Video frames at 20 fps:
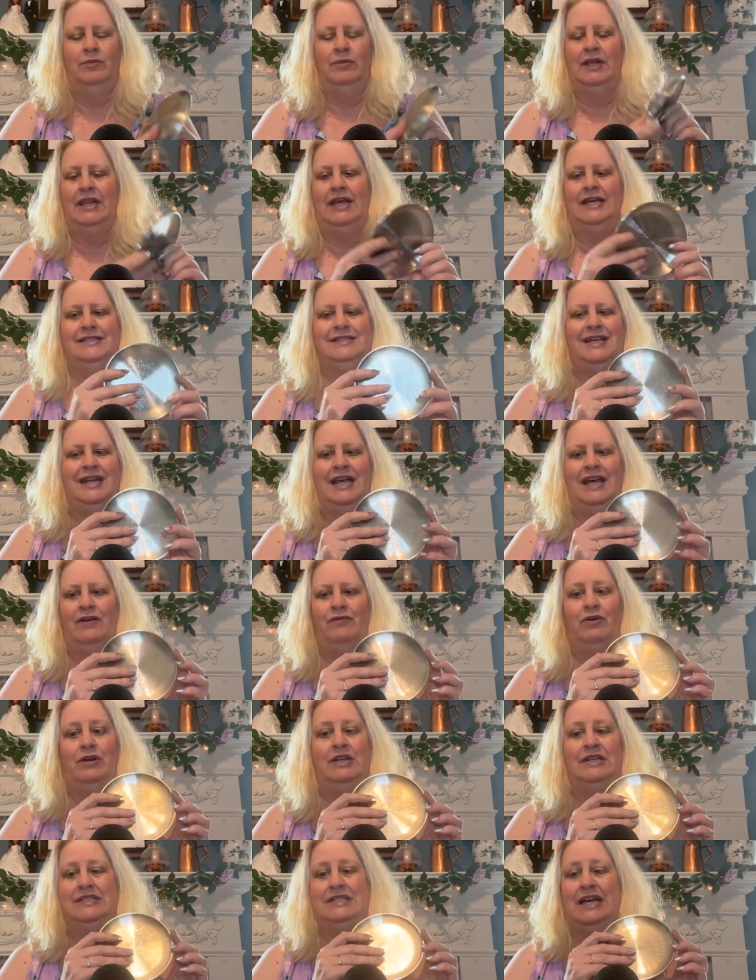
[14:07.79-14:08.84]
but like I said, I have one
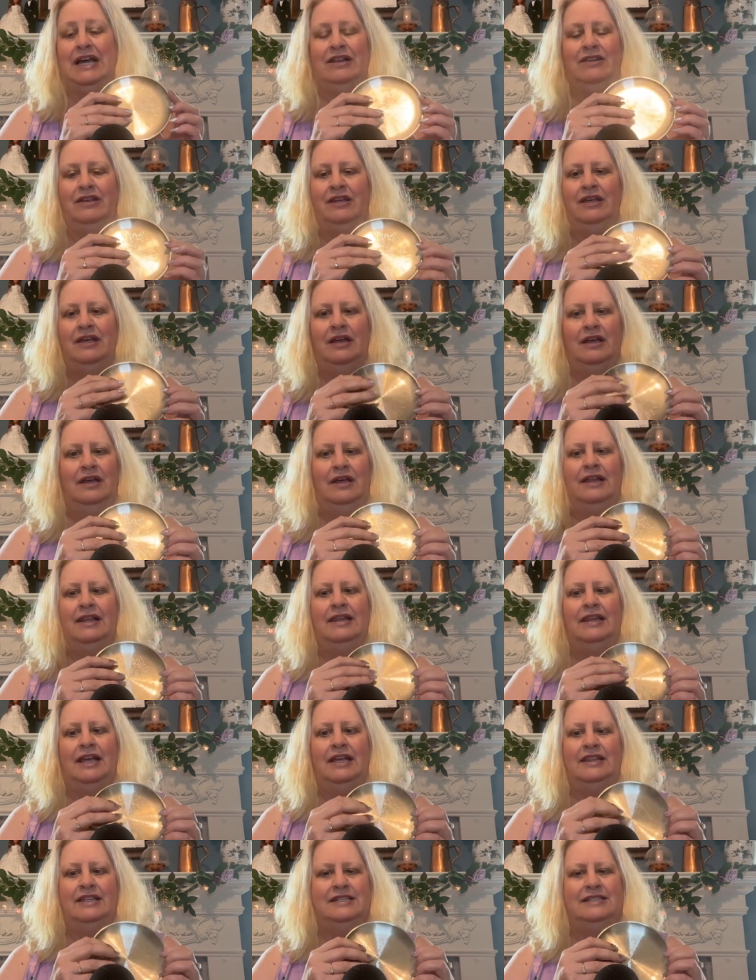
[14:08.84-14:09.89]
exactly
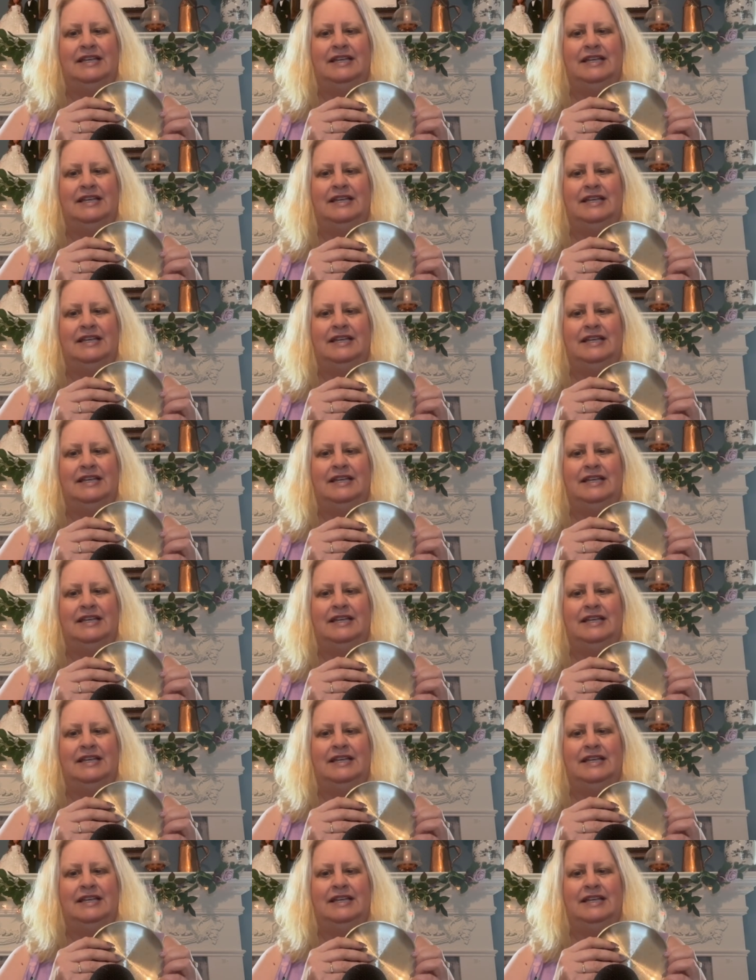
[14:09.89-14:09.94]
like this.